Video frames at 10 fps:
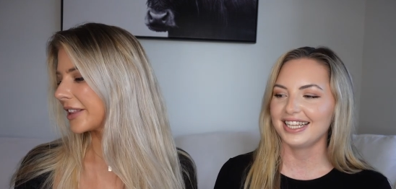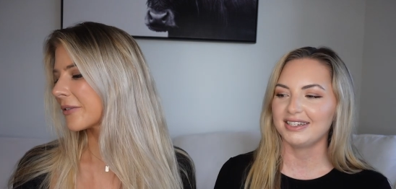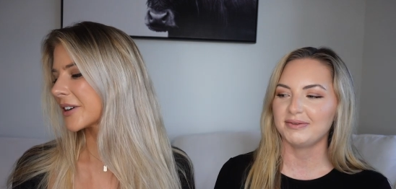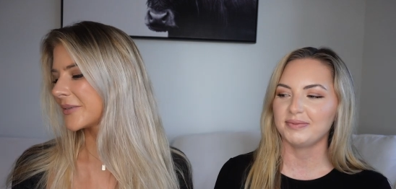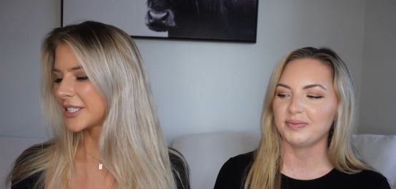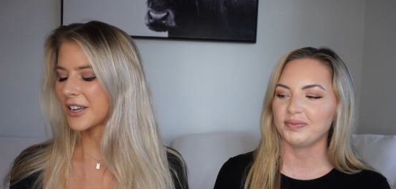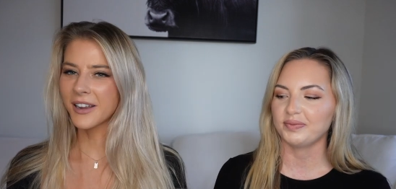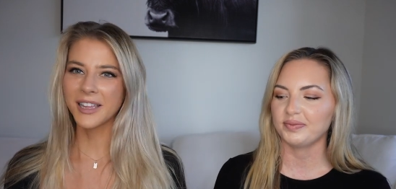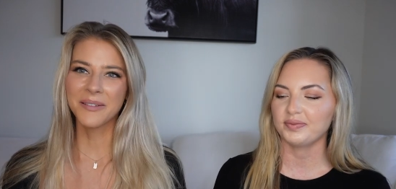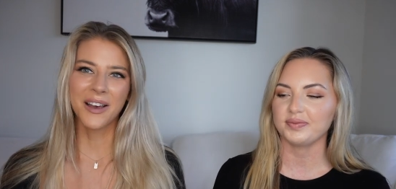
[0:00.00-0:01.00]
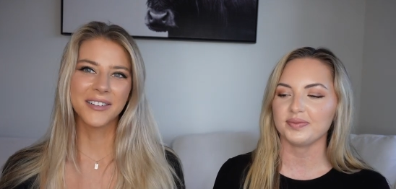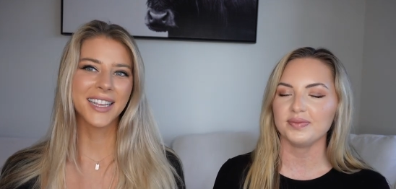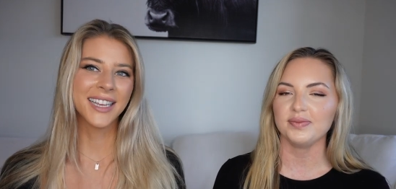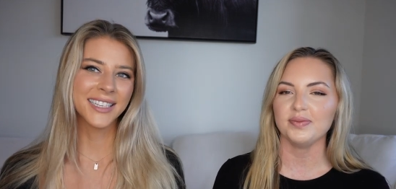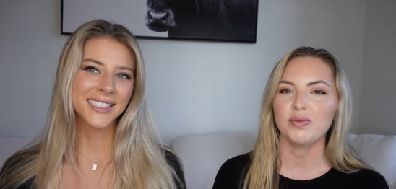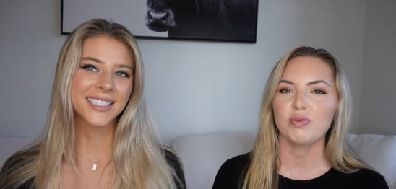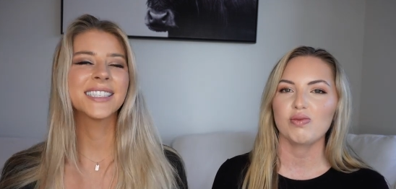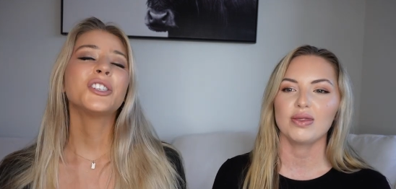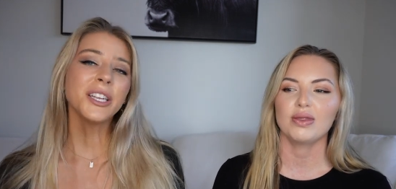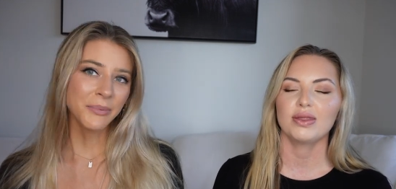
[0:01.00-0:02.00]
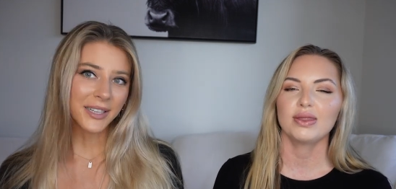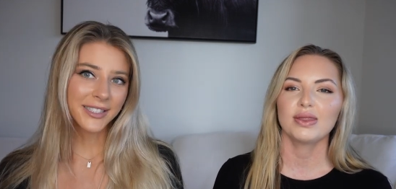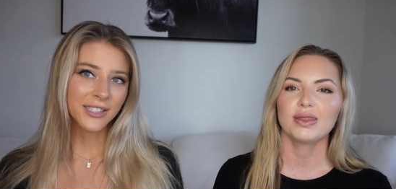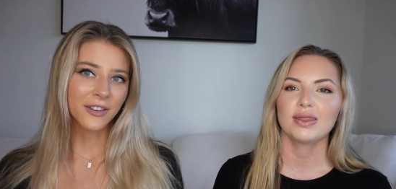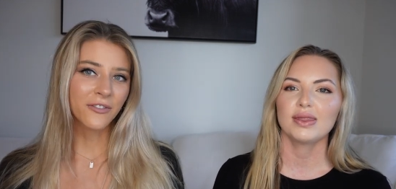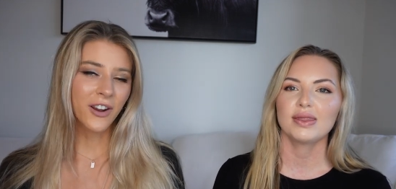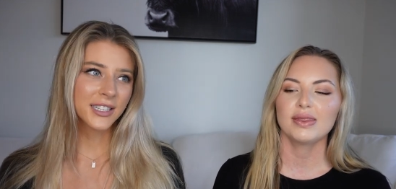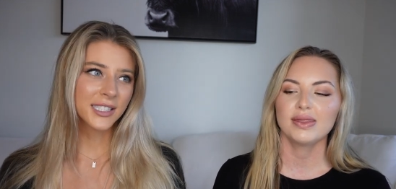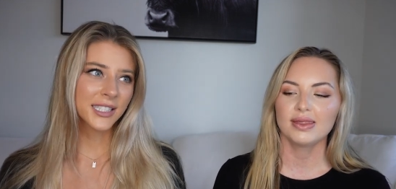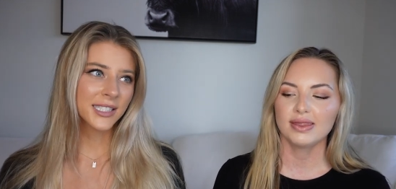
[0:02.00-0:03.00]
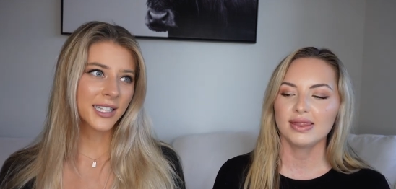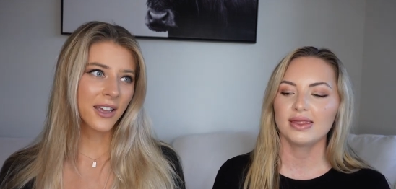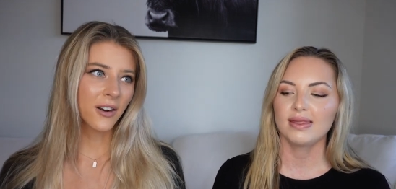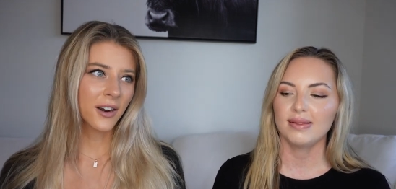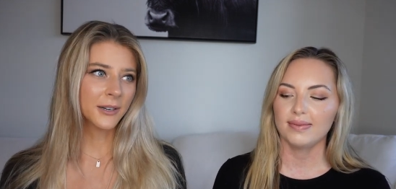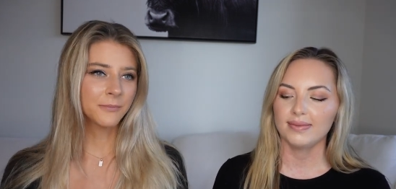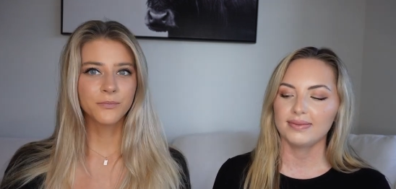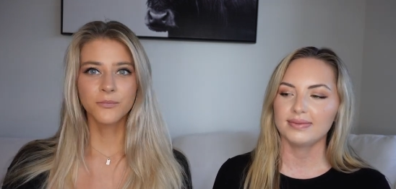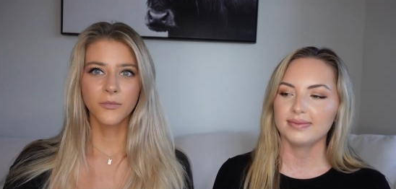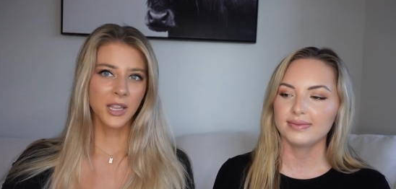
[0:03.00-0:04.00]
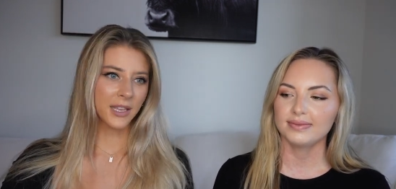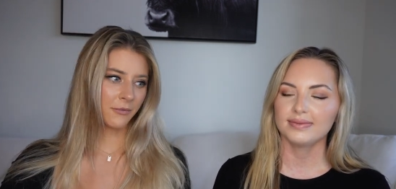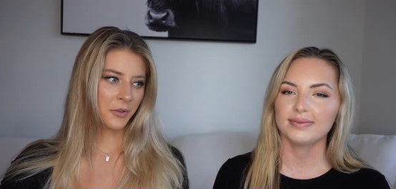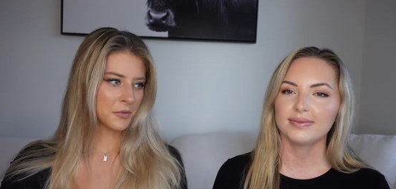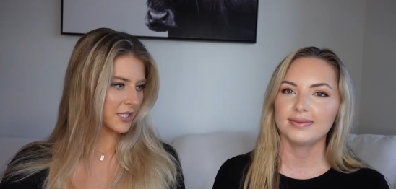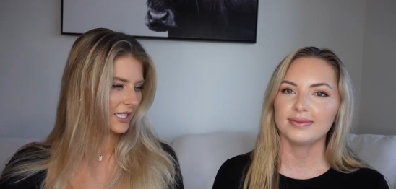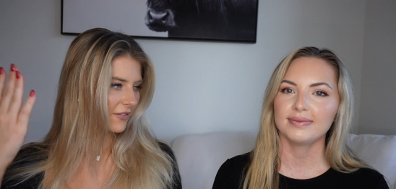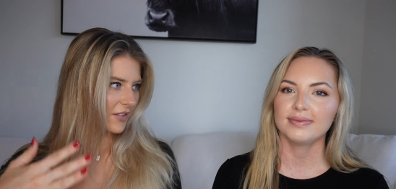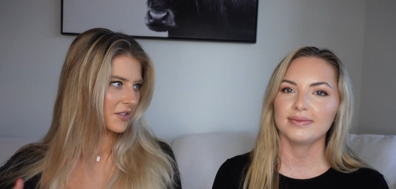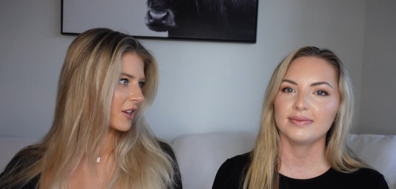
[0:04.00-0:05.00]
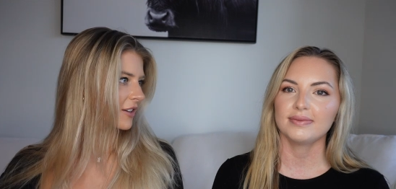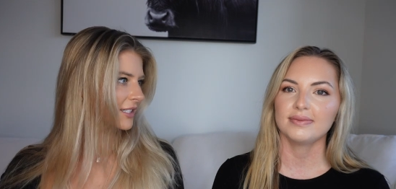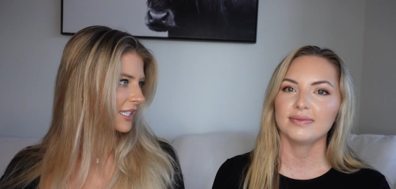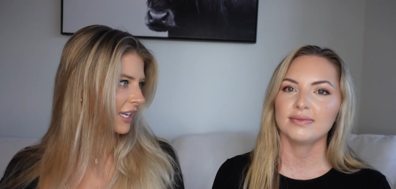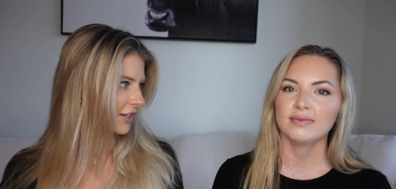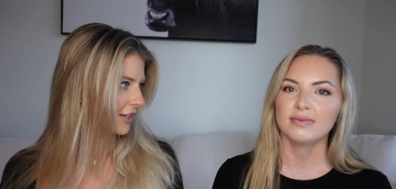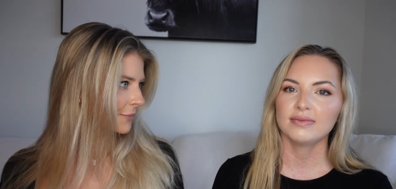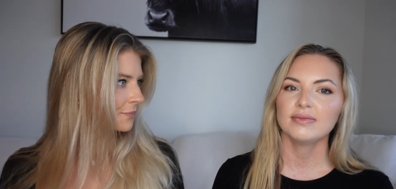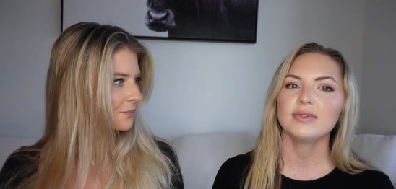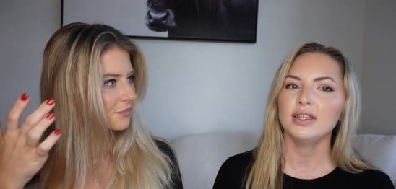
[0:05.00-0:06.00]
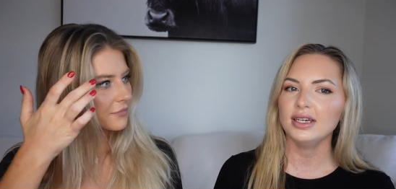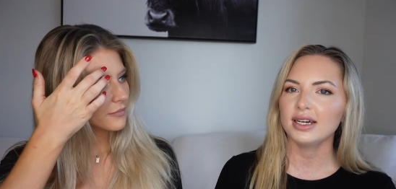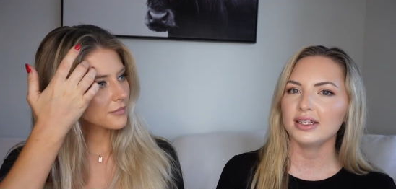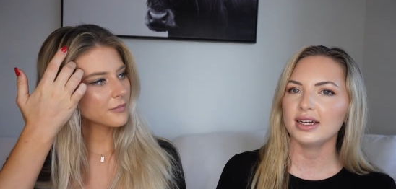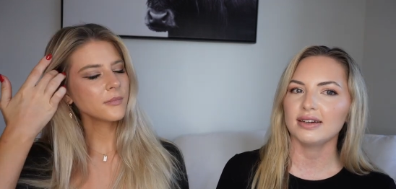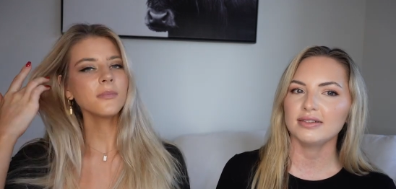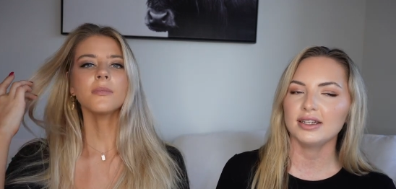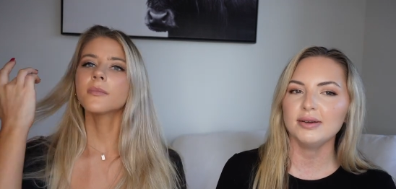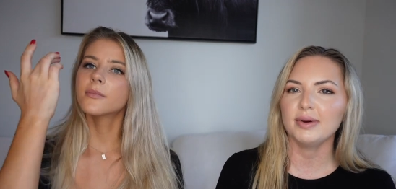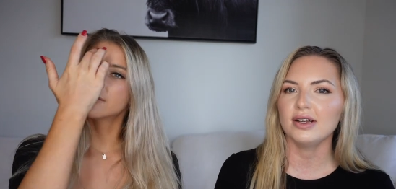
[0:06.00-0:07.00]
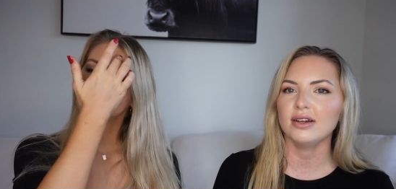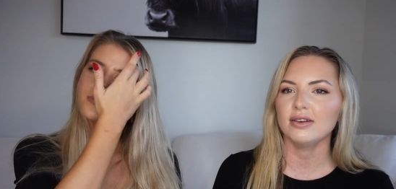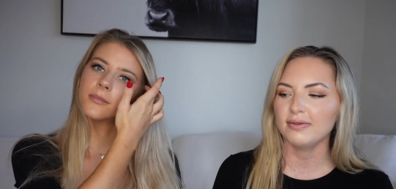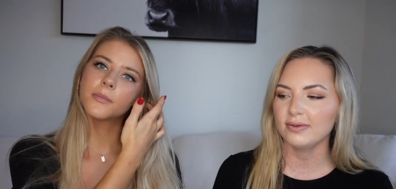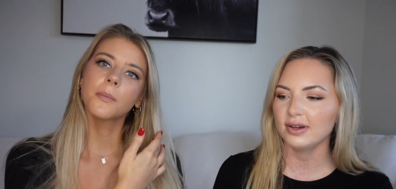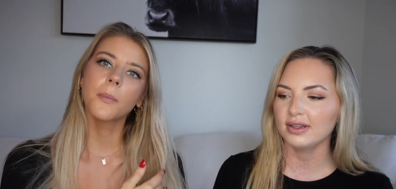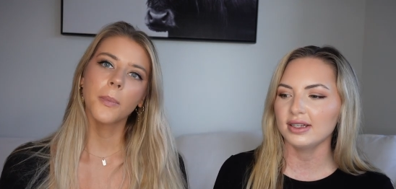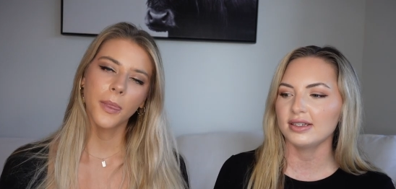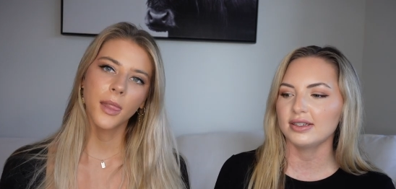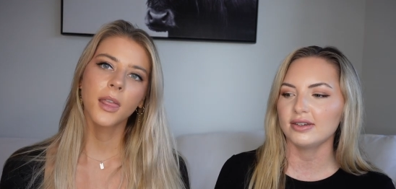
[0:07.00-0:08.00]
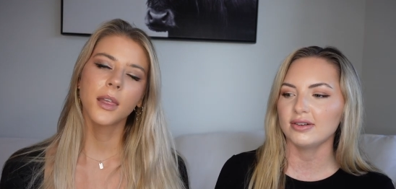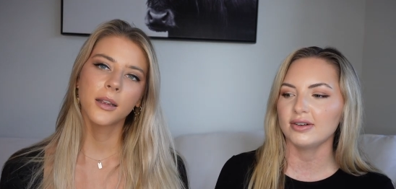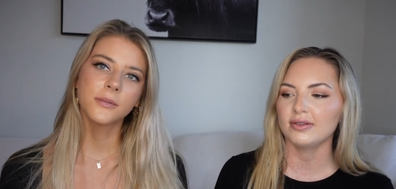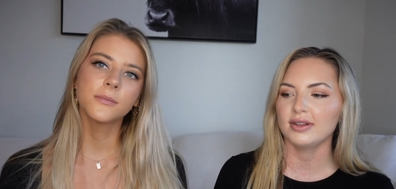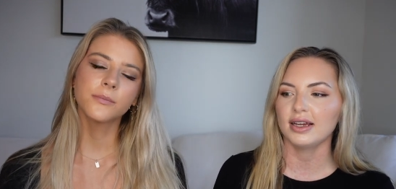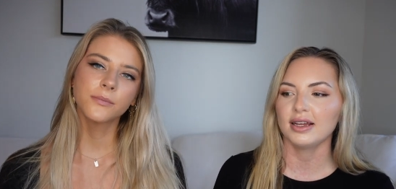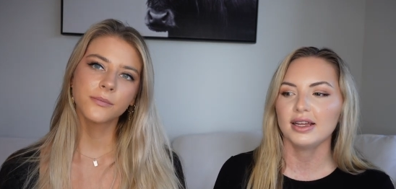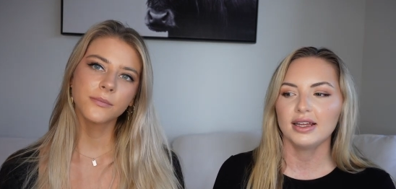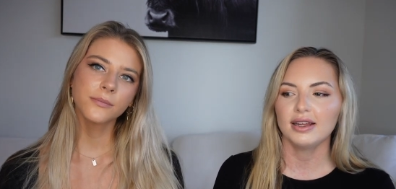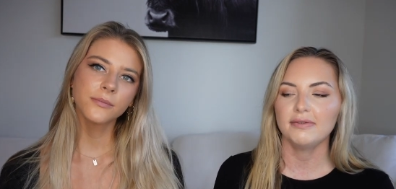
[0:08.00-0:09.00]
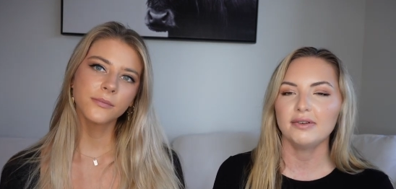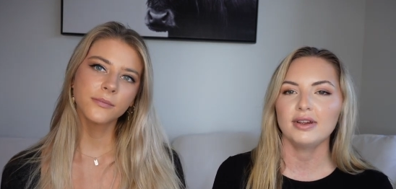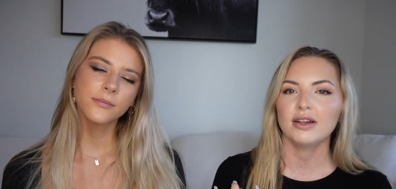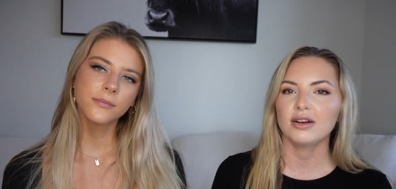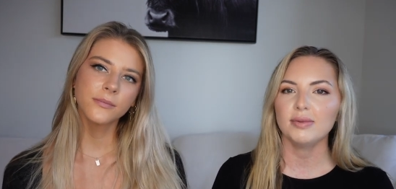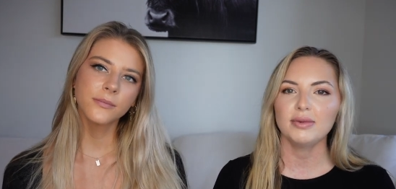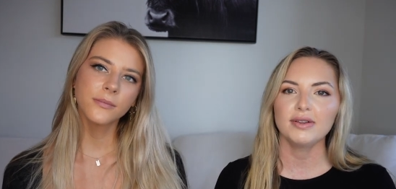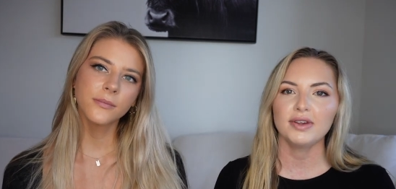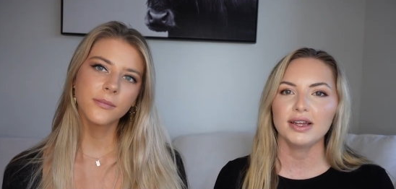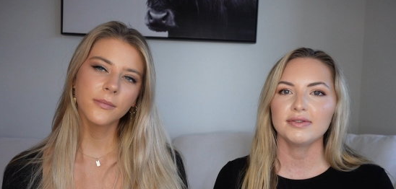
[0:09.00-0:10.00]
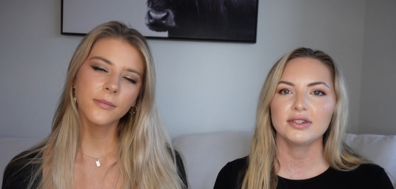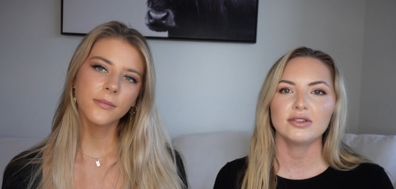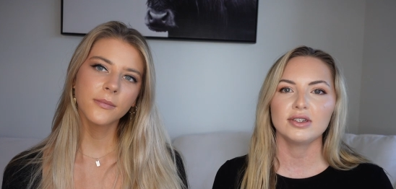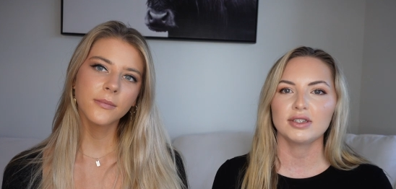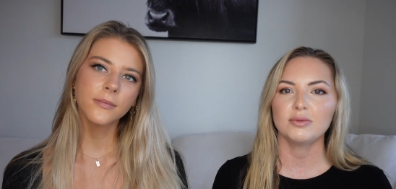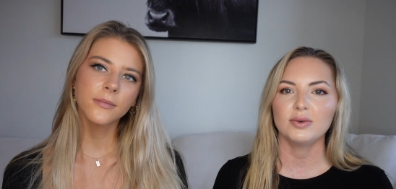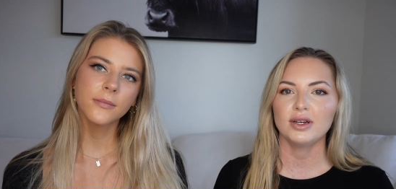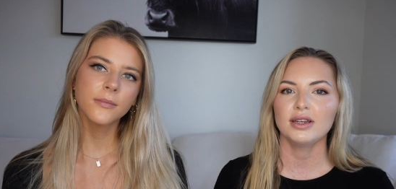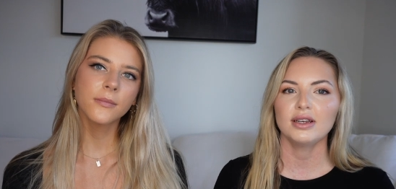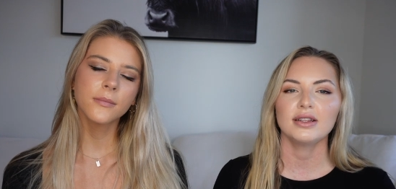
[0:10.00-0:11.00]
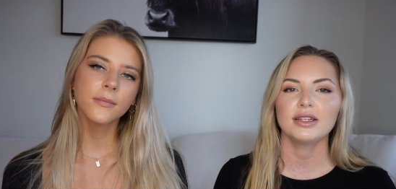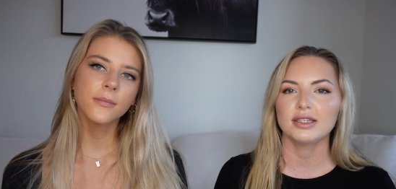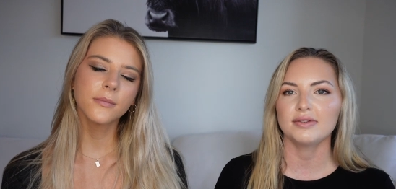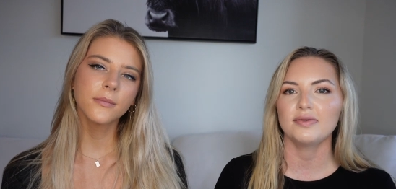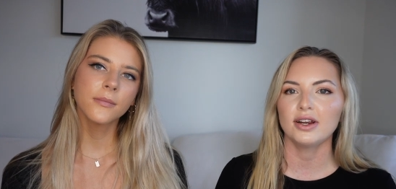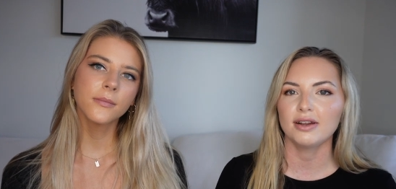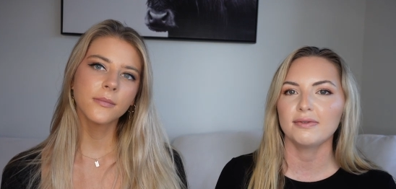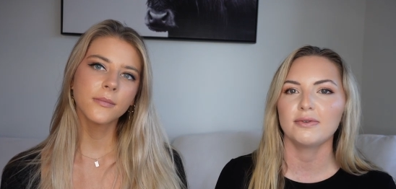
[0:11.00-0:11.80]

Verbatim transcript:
Speaker 1: that we're gonna be talking about is cheapies. So fragrances that are what, like, what would you say, $50 and under?
Speaker 2: Yeah, yeah, anybody could afford this, you know, like if you need a couple of gifts or just one, this is very